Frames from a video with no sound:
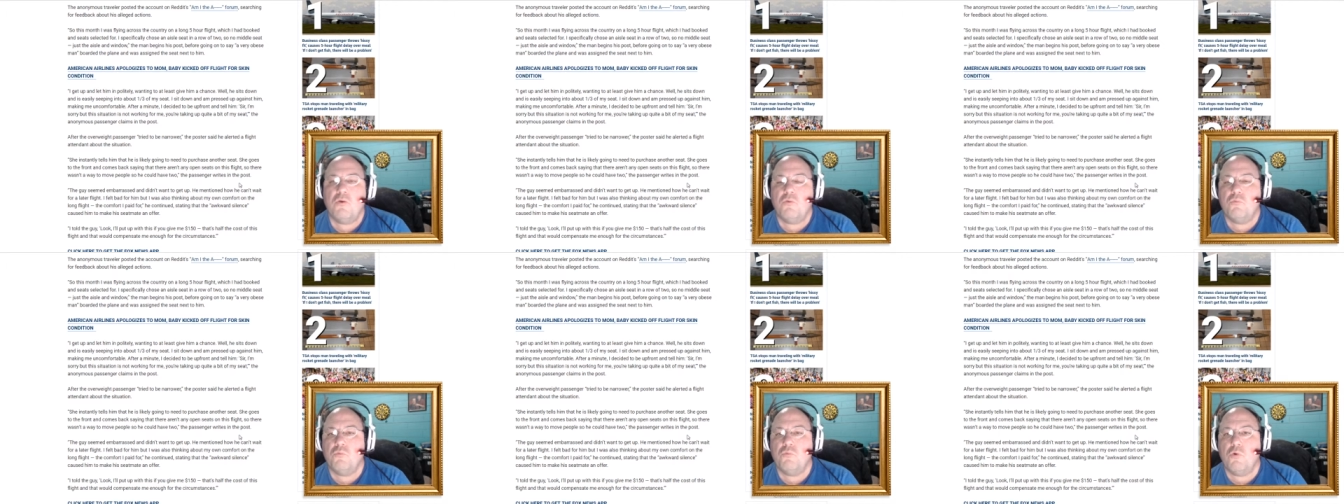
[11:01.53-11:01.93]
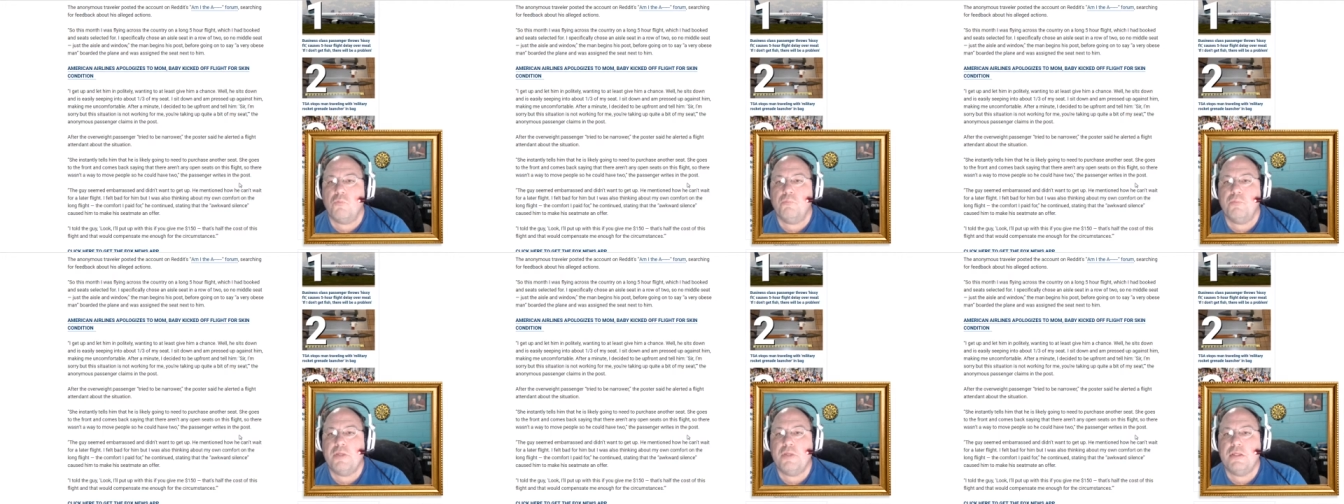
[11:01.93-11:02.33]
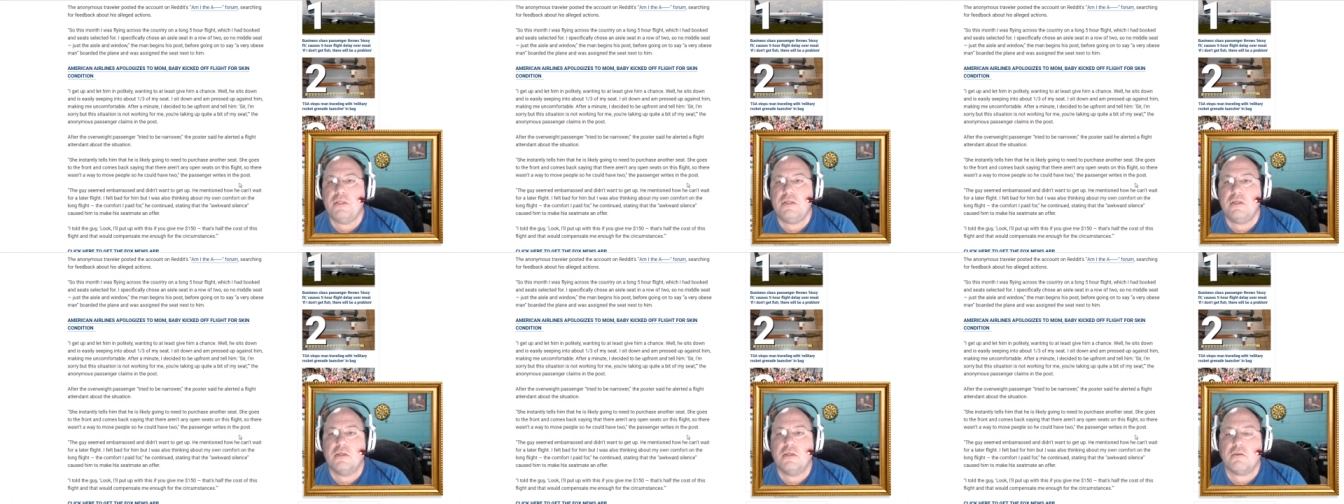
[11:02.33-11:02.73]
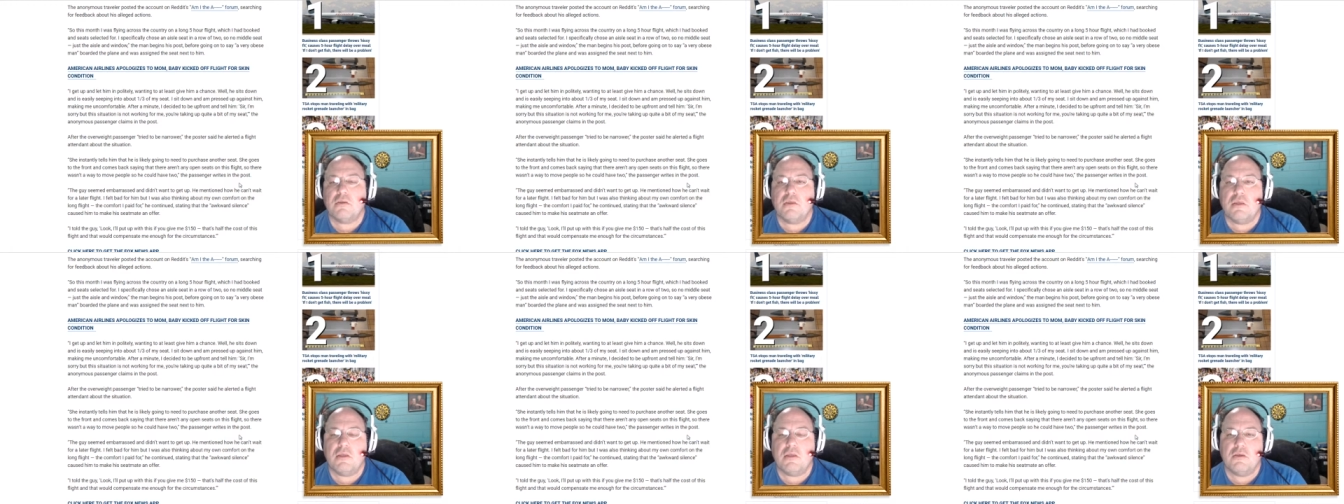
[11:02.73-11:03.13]
will be
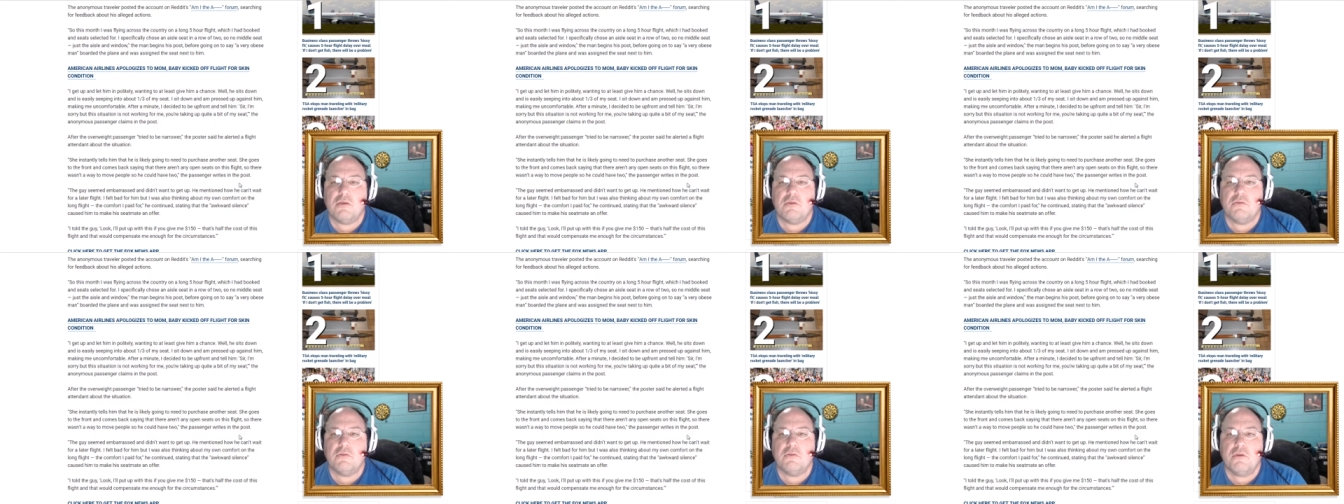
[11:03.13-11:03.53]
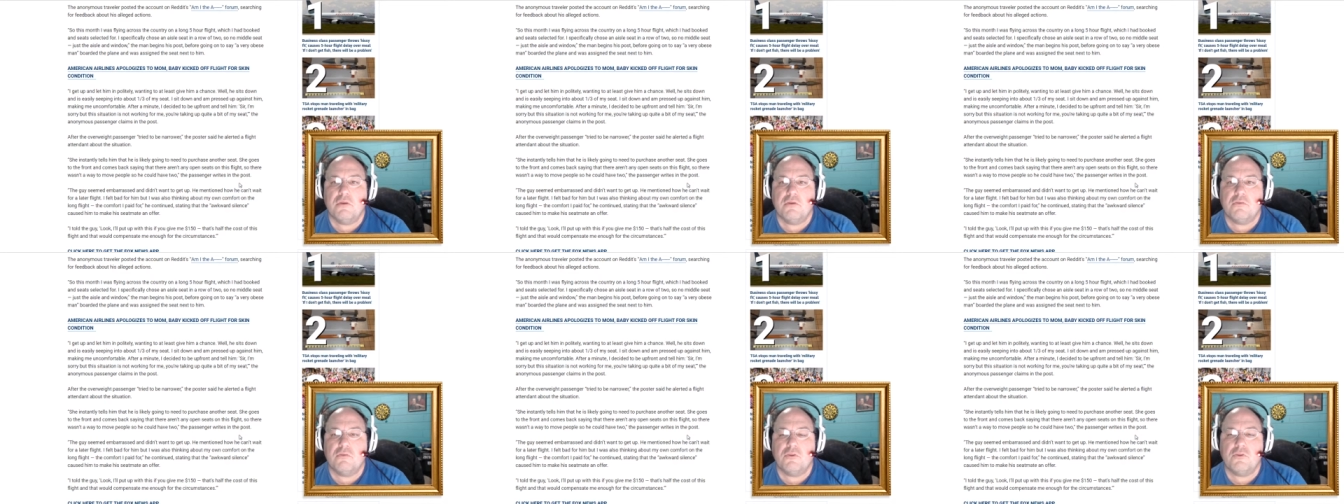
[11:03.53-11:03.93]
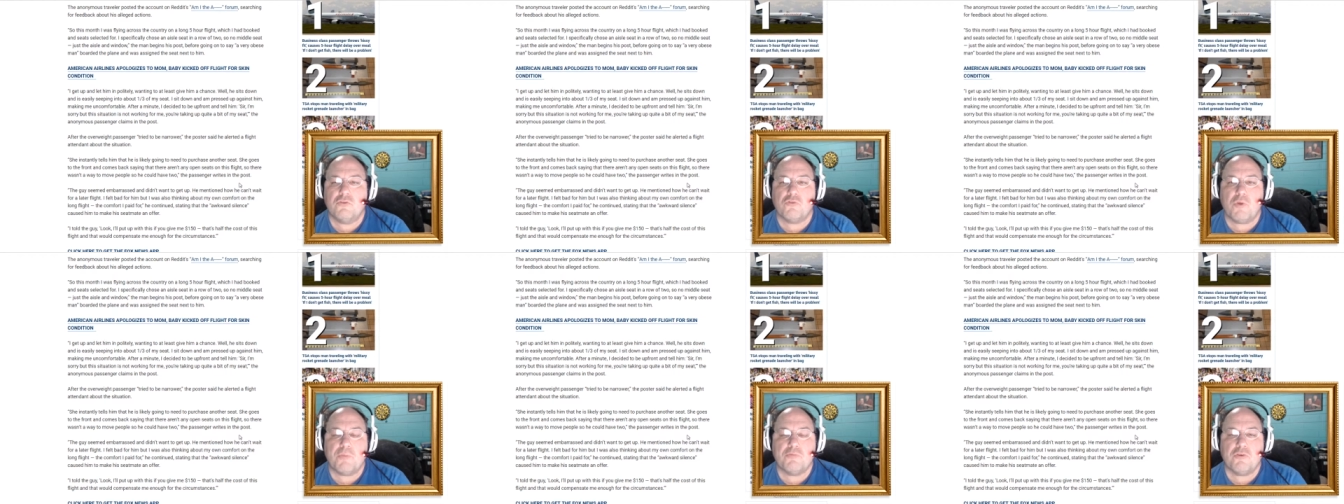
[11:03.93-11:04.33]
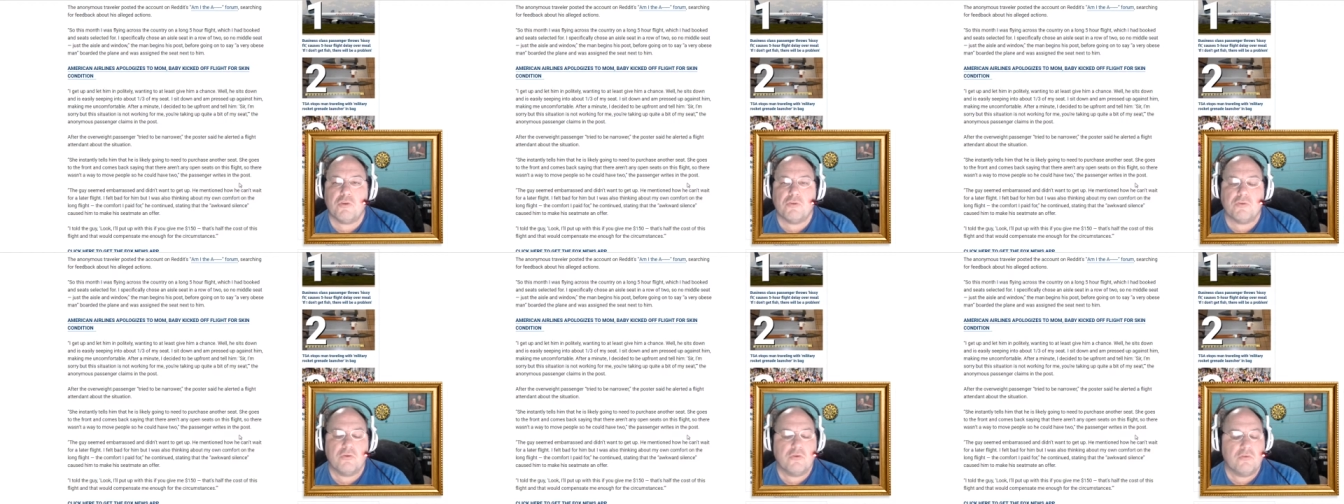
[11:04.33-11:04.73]
in the
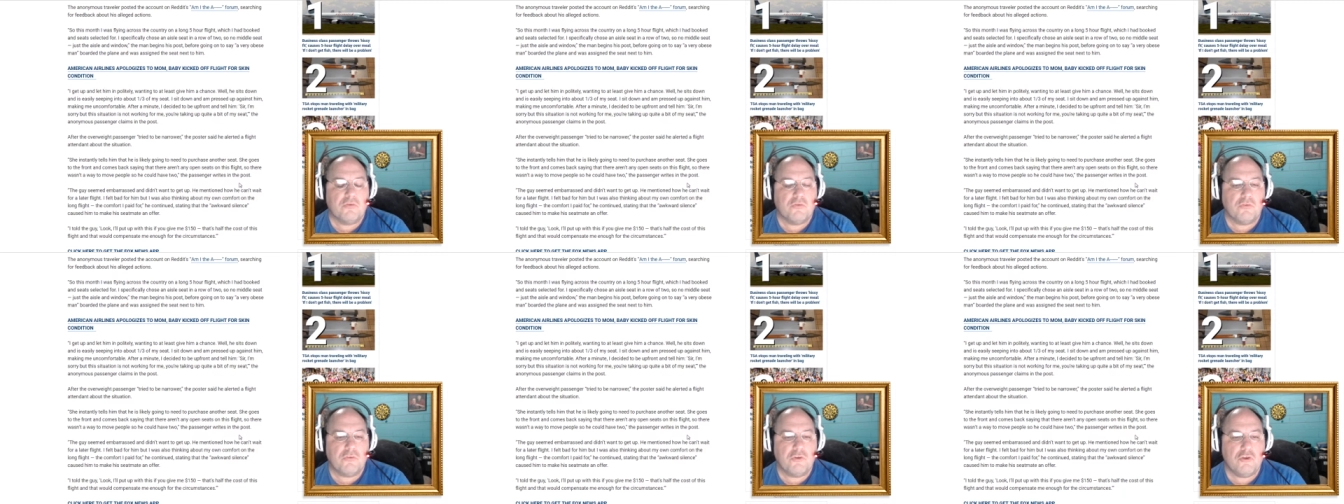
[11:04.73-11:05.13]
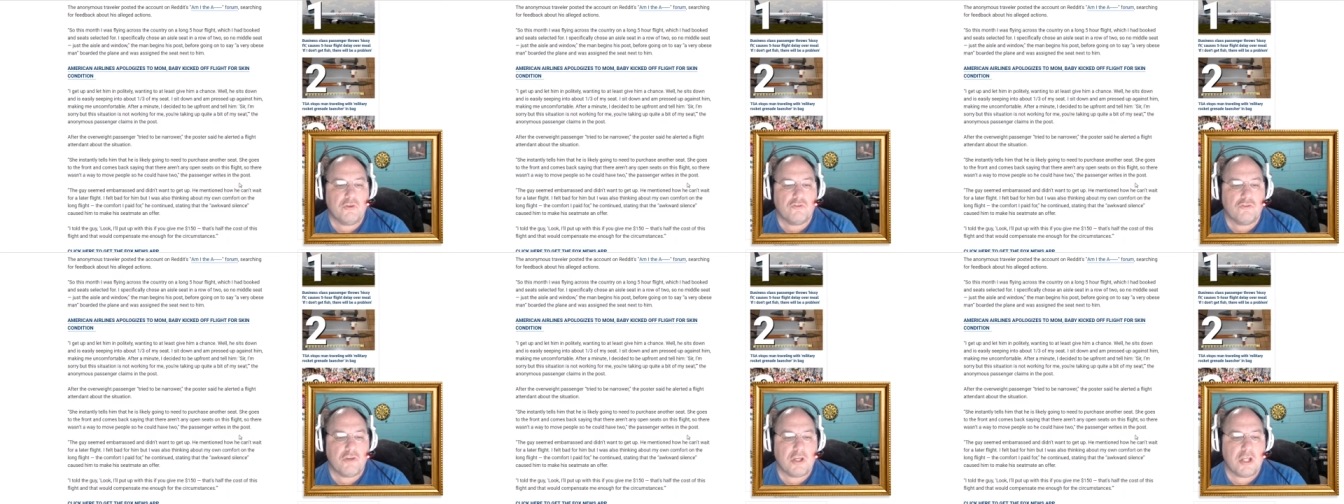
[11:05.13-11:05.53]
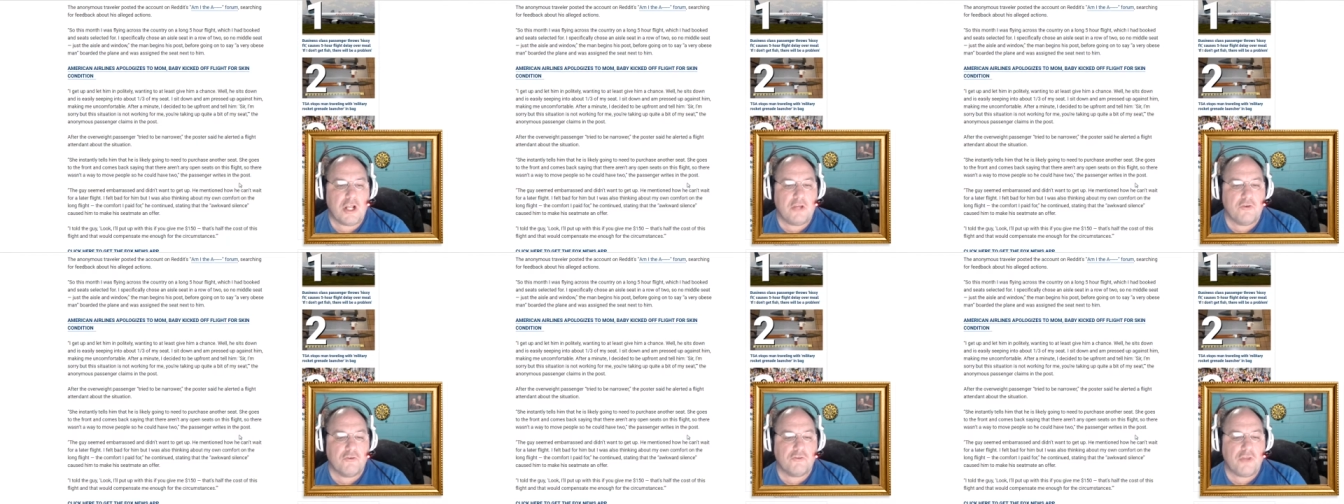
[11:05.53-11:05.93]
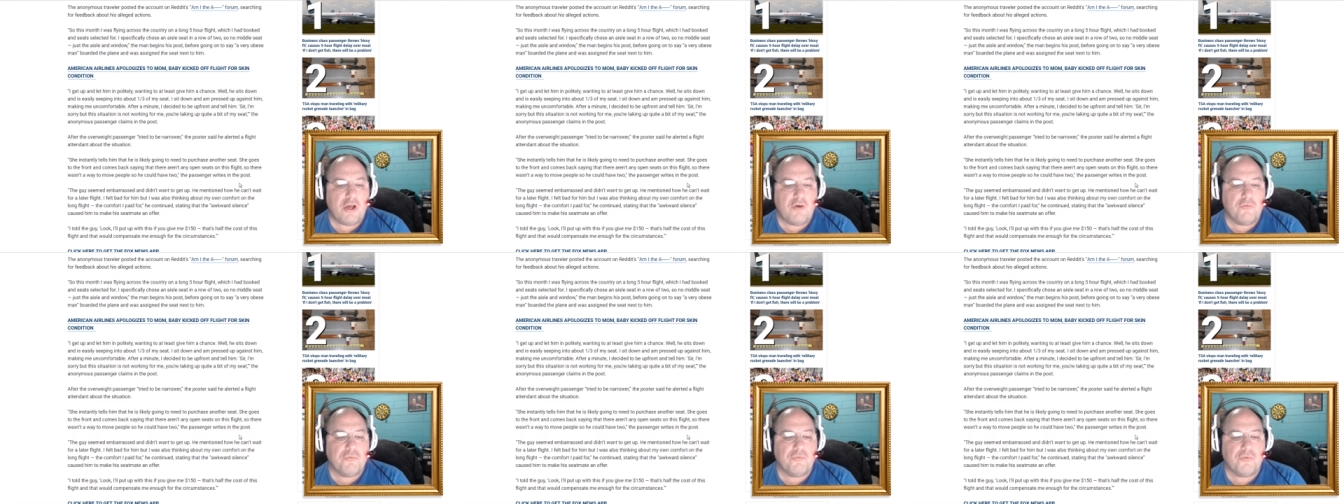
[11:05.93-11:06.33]
description, so you can check it out
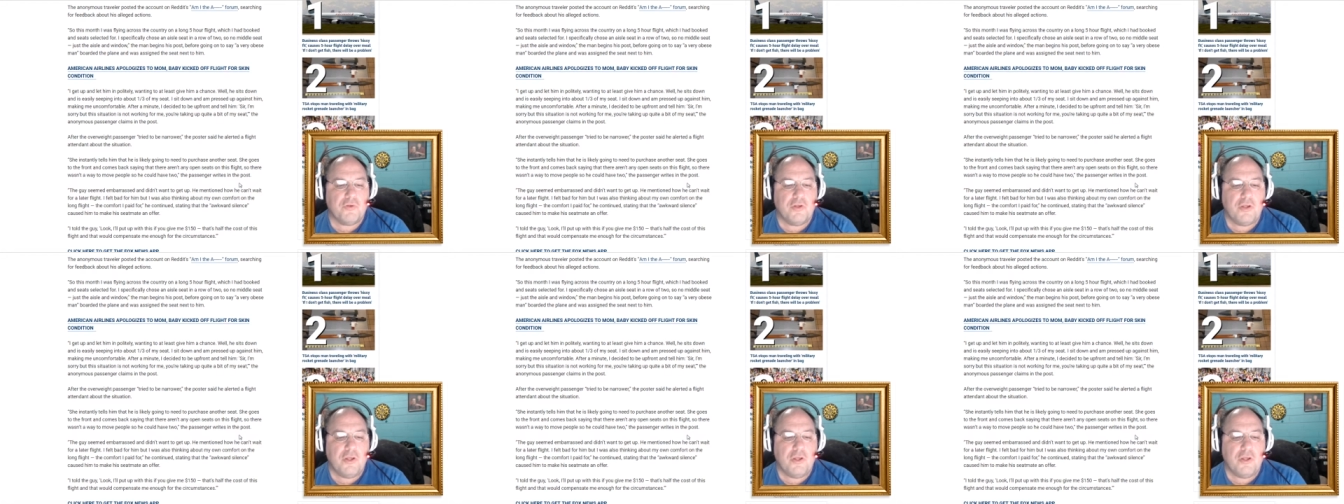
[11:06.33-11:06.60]
yourself.